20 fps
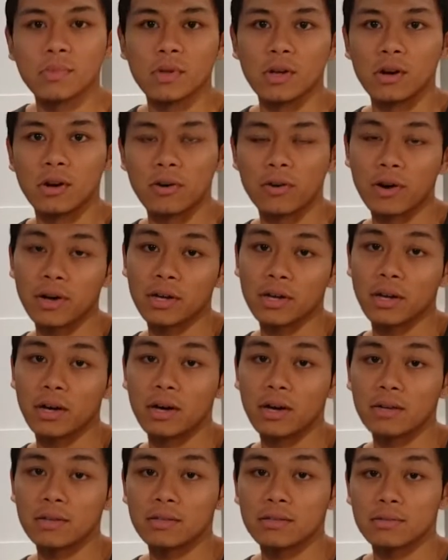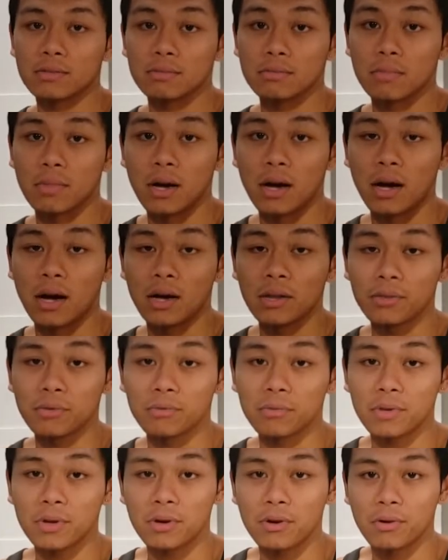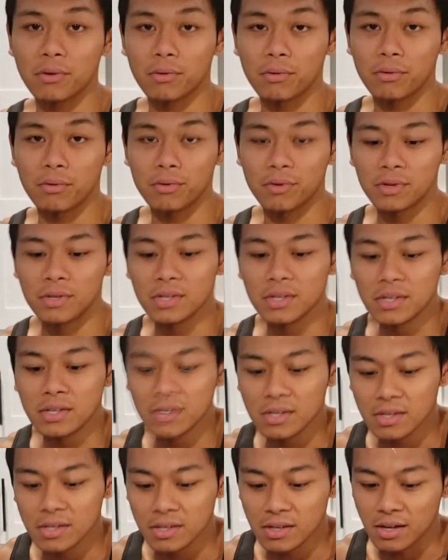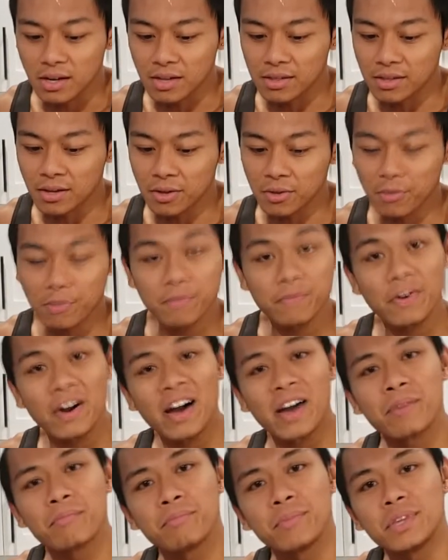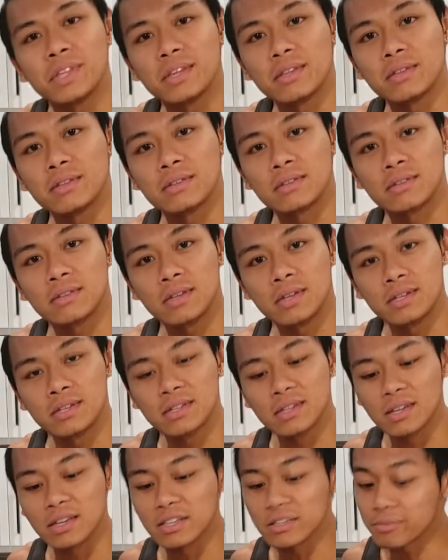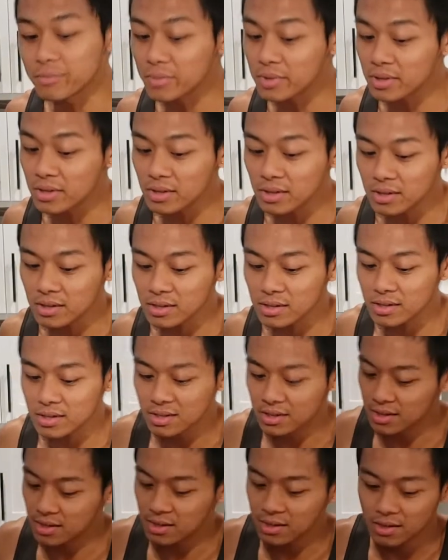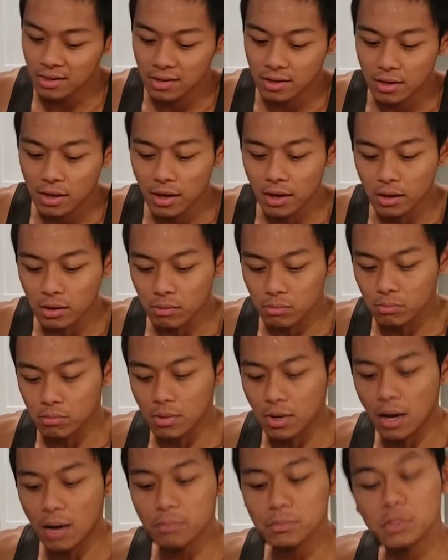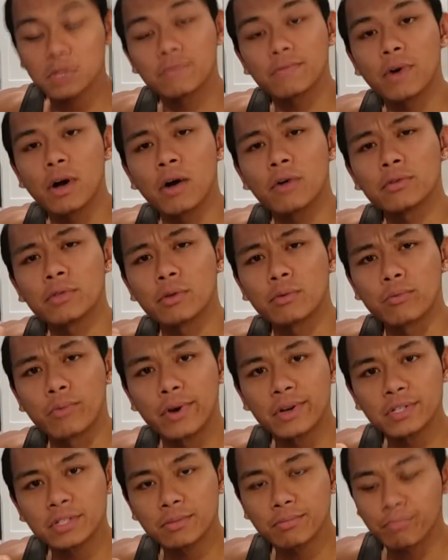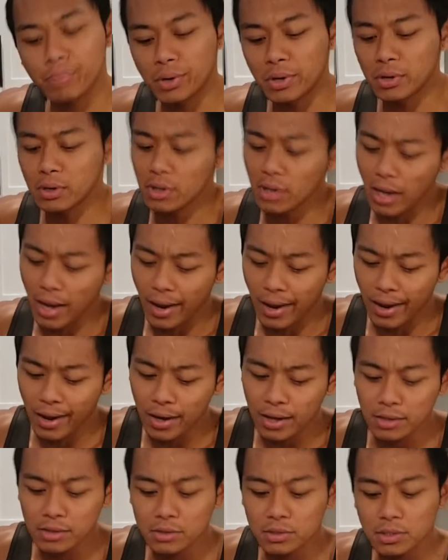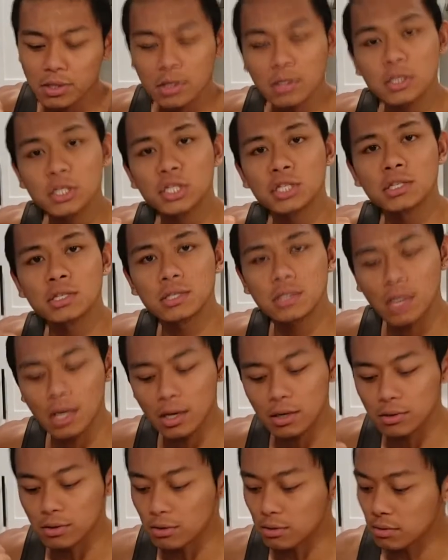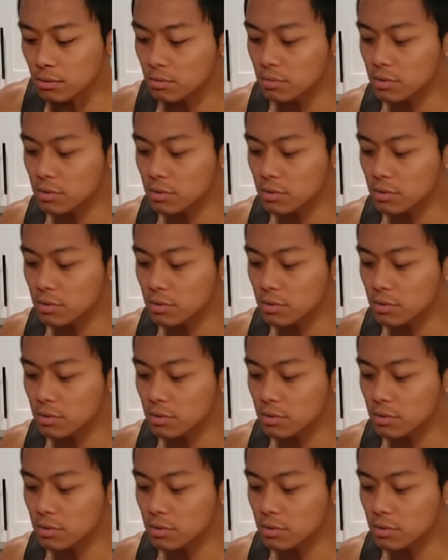All right, guys, I don't know. Another 5 minutes, he said. Hey, I'm just following the recipe as it's stated.